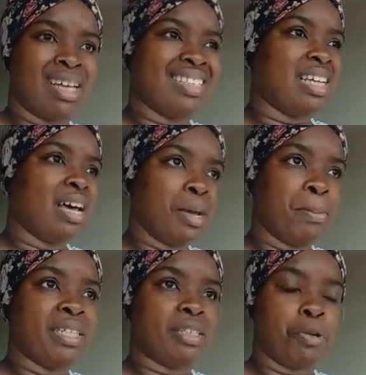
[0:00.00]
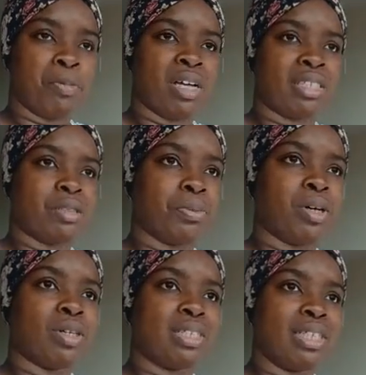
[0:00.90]
has hurt me so much is
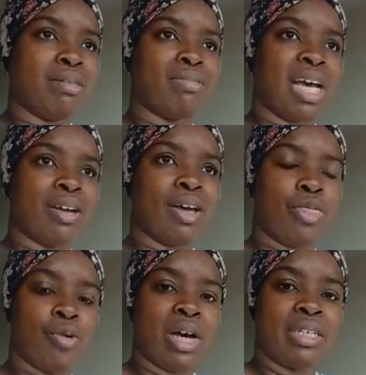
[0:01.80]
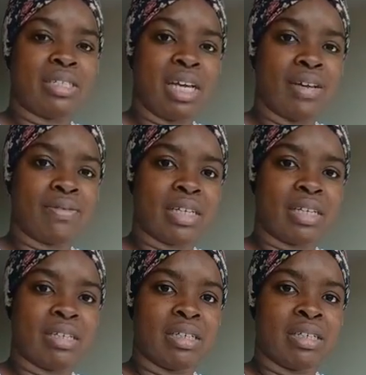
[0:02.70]
because deep down I thought I deserved
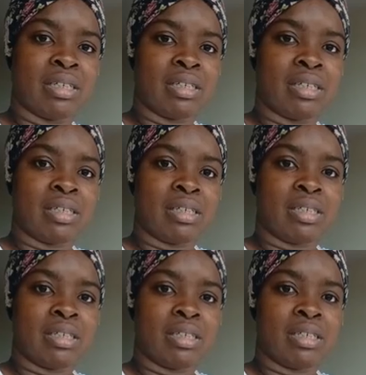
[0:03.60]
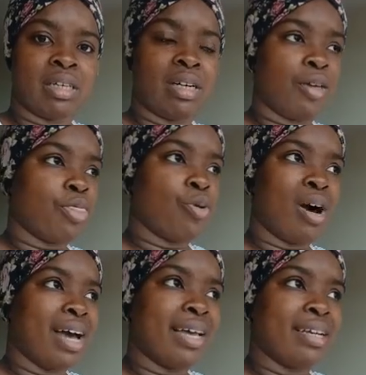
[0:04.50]
it. And I
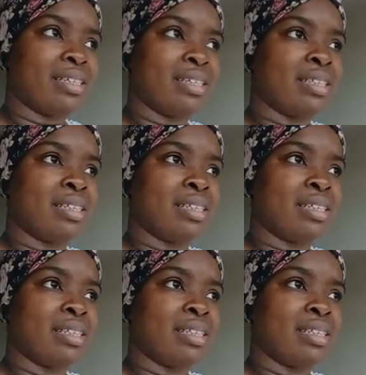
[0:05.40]
thought I...